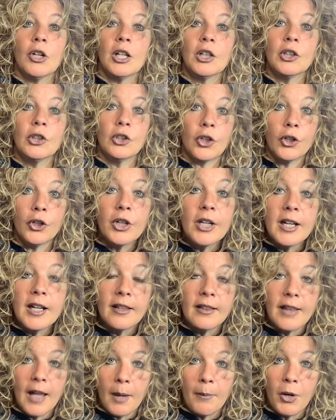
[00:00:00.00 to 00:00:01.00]

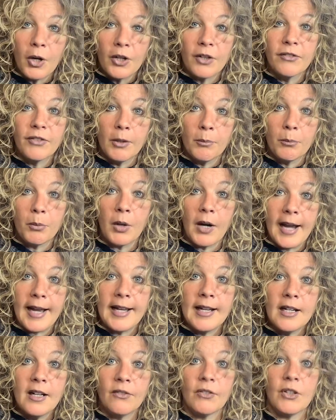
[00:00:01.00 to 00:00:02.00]
alerting that part of the
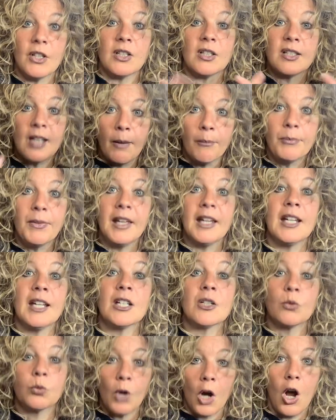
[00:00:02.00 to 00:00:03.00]
brain that something
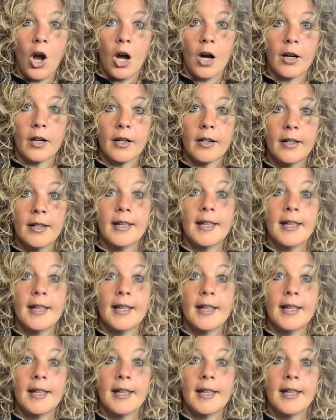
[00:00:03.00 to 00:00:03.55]
is wrong.